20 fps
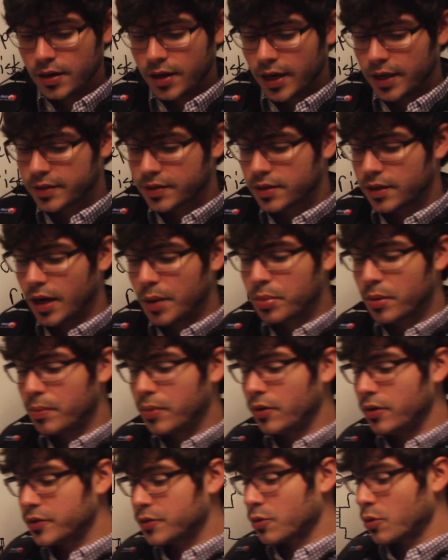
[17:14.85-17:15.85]
As sniper
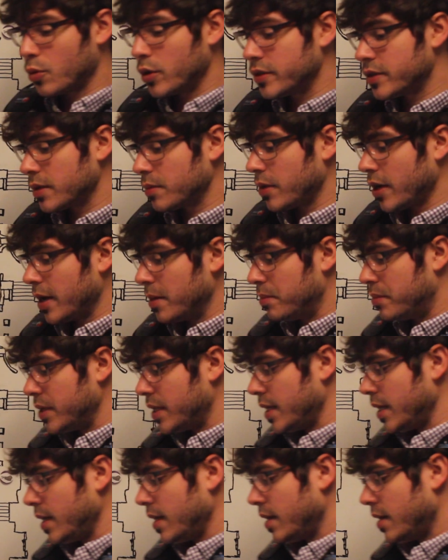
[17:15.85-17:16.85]
bullets were whizzing by
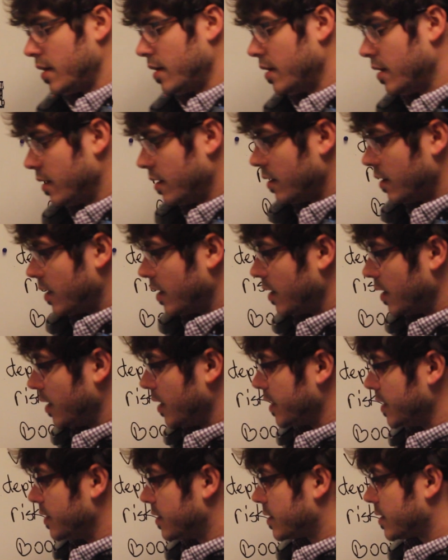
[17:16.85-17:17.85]
B,
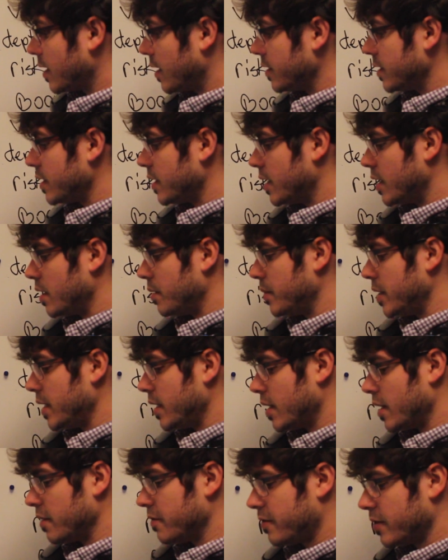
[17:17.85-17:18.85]
he stunned an enemy
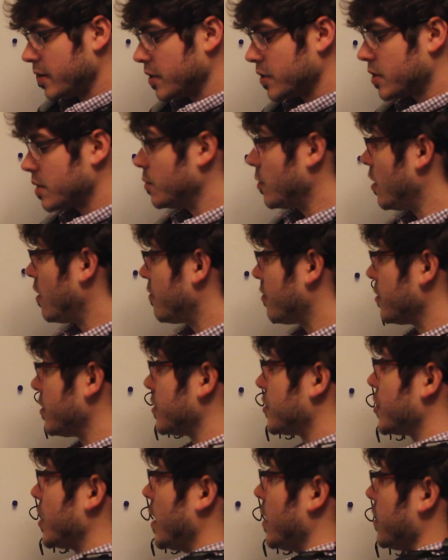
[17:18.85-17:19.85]
and I finished him off with
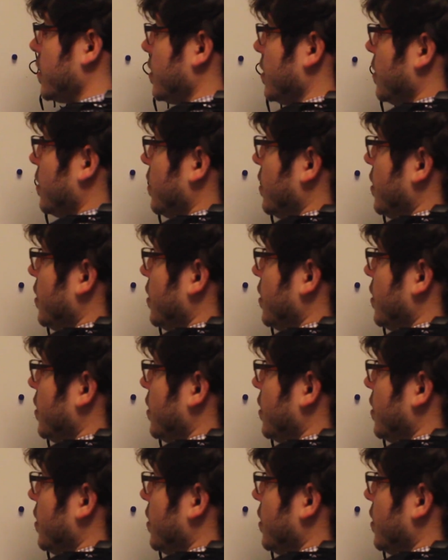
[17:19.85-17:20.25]
a shotgun.